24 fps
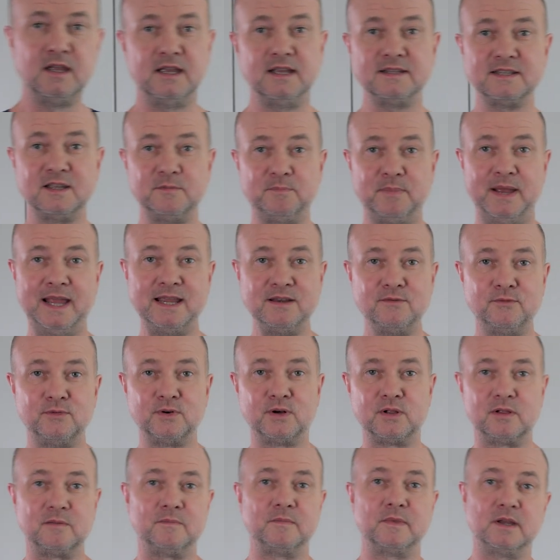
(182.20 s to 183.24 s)
Is it
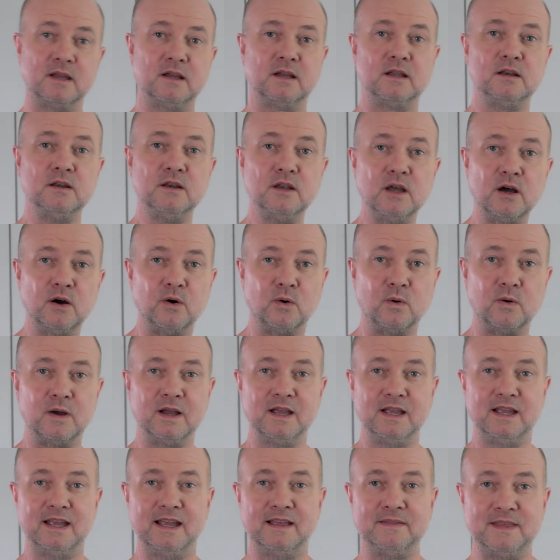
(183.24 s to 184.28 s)
painful? No.
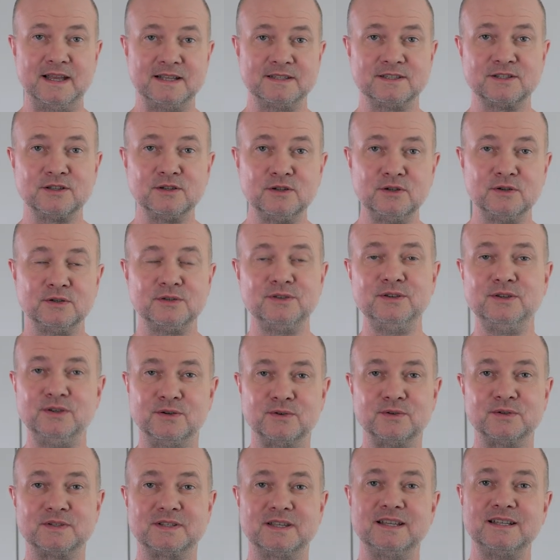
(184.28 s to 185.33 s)
And that's the good
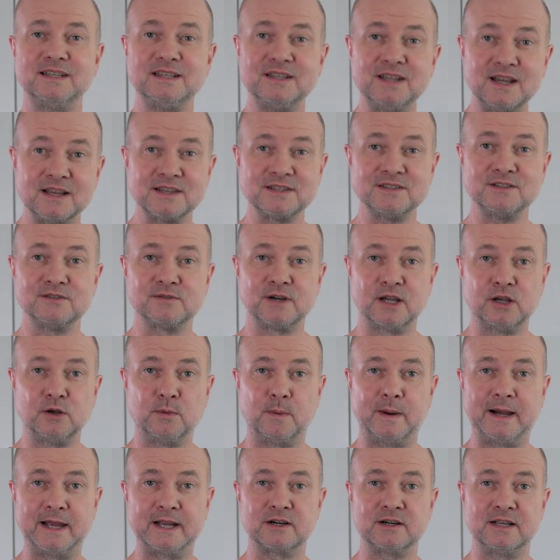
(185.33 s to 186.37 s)
news, it doesn't
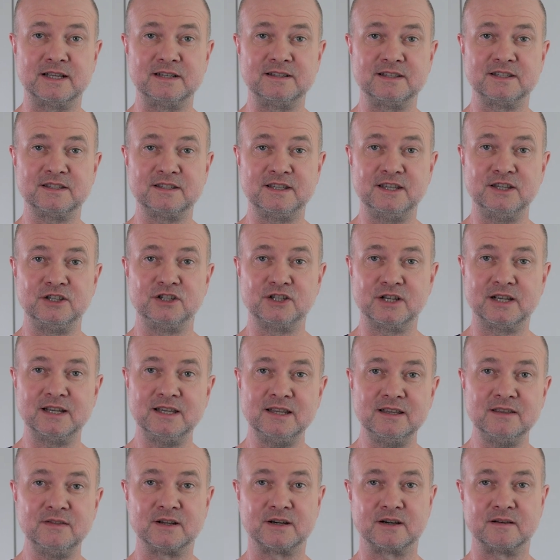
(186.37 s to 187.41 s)
require anesthesia
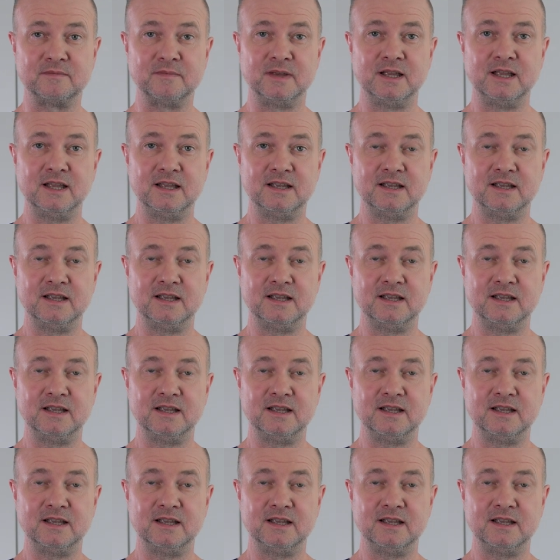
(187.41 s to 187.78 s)
either.